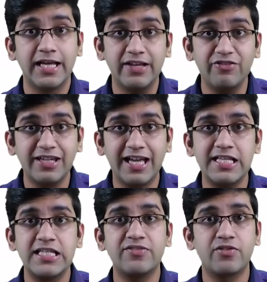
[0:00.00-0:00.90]
If a
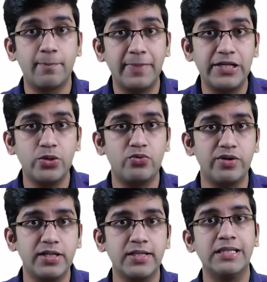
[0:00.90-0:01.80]
cancer from
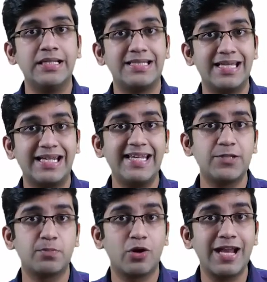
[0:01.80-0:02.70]
pituitary
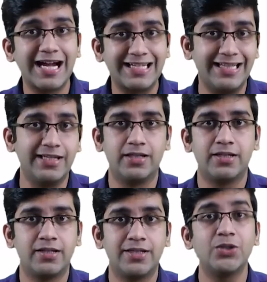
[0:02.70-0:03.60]
secretes prolactin,
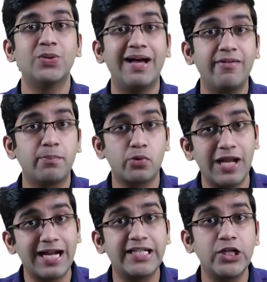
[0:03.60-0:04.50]
you will have a
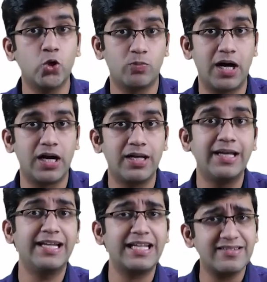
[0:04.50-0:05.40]
prolactinoma.
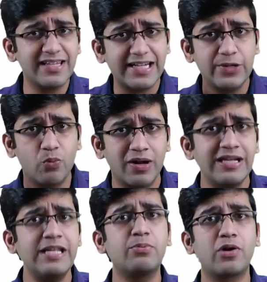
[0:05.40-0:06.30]
It can secrete
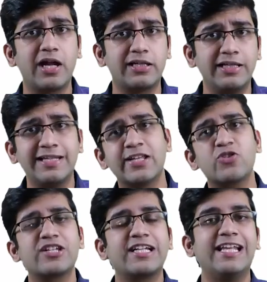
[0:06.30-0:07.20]
only prolactin, it
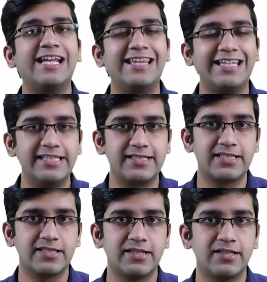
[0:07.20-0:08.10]
cannot secrete anything
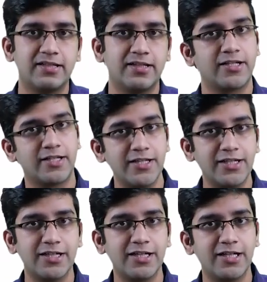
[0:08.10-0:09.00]
else.
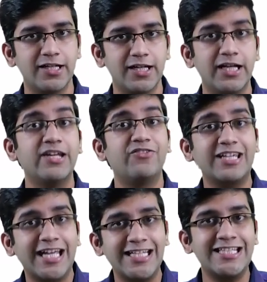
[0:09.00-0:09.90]
Clear? If a
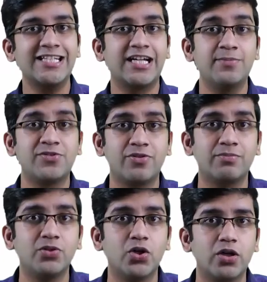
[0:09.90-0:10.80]
cancer comes
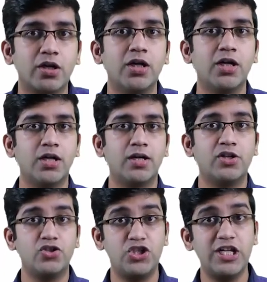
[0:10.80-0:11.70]
from your
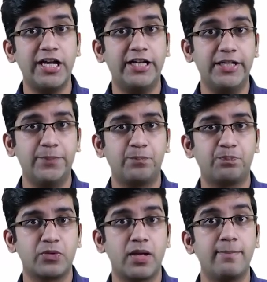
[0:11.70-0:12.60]
GIT,
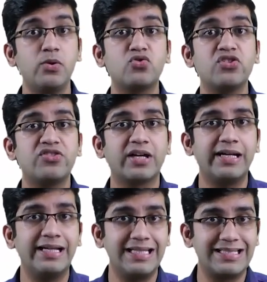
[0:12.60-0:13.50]
mucin
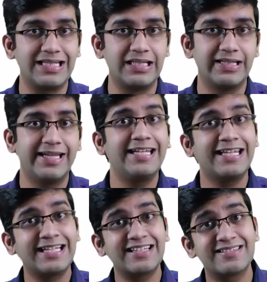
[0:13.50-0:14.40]
secreting cell, it
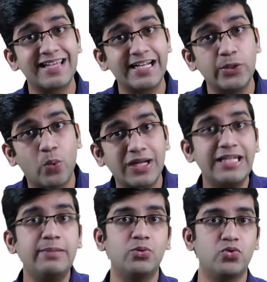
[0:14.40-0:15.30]
can secrete
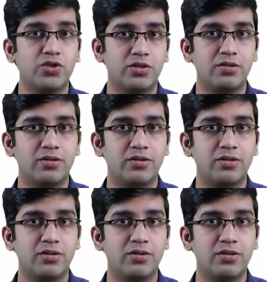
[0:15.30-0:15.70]
only mucin.